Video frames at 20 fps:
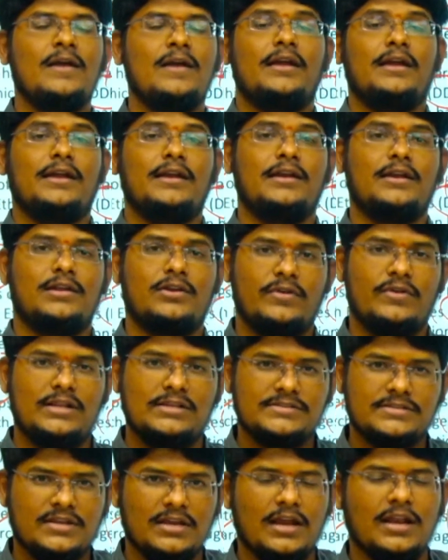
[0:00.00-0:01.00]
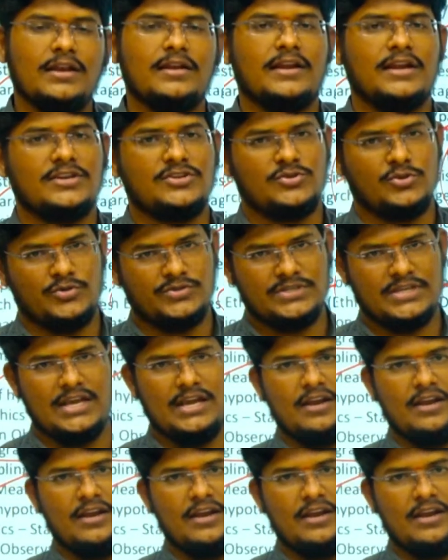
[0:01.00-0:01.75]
interval scale, ratio scale